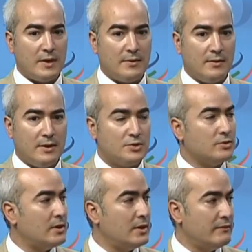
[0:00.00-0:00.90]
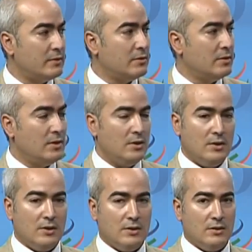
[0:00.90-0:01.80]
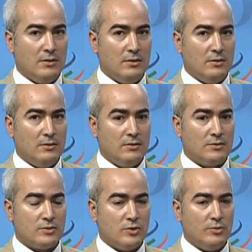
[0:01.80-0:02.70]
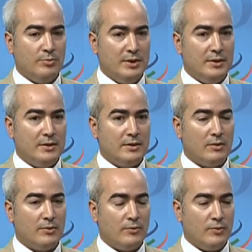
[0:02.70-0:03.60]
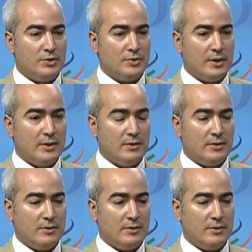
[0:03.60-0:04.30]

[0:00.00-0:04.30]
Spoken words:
at the national level. So building on the regional